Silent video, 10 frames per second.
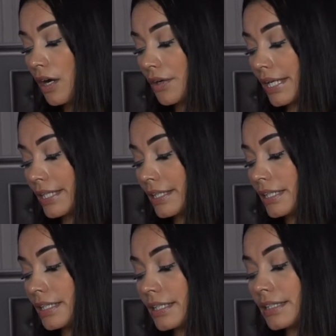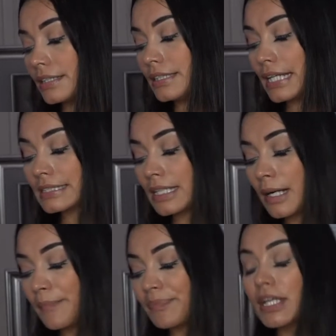Okay, next
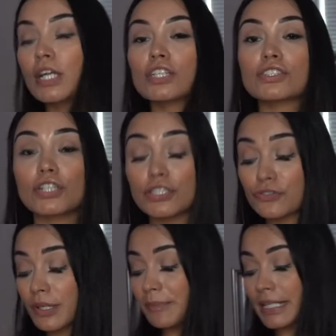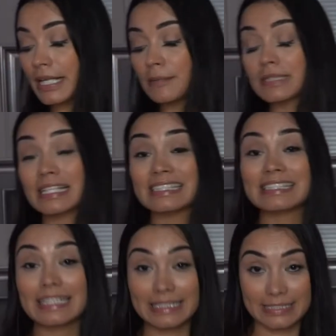up, surgery becomes
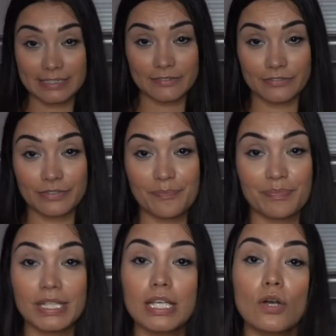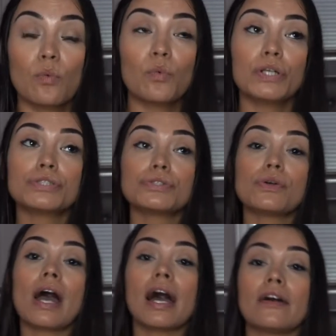addictive. Once you
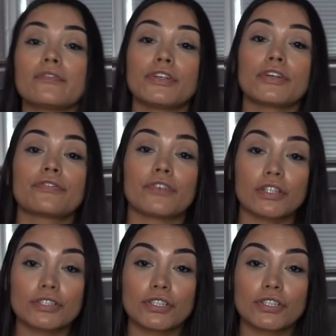have your first